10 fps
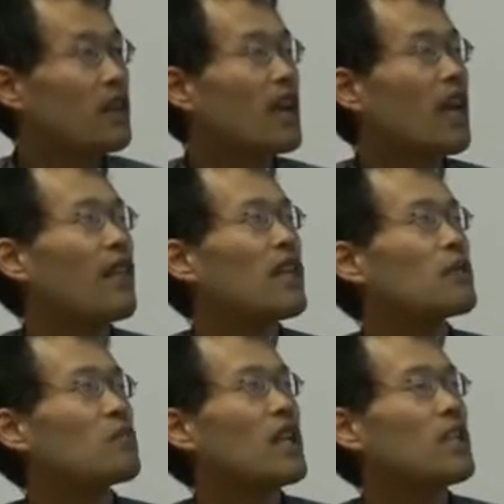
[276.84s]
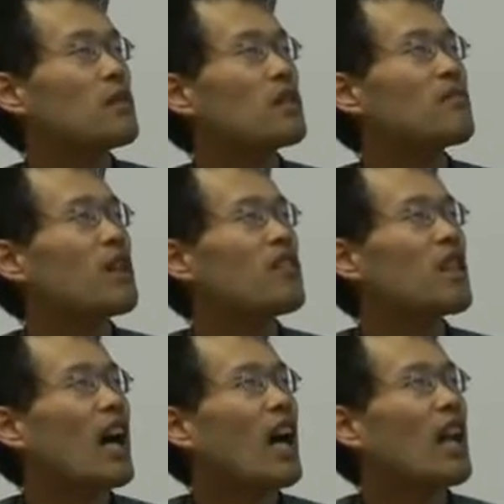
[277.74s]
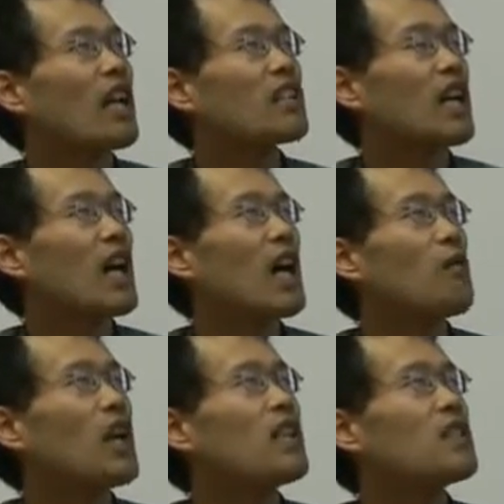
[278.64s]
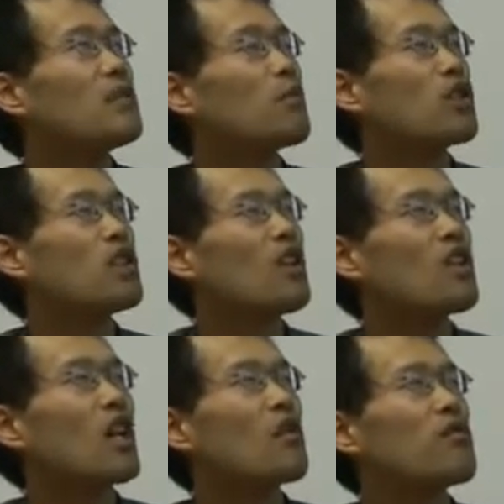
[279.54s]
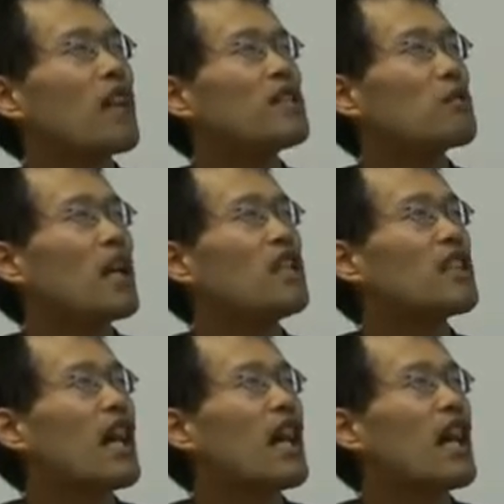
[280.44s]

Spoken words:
And displacement vector is average position of phase space,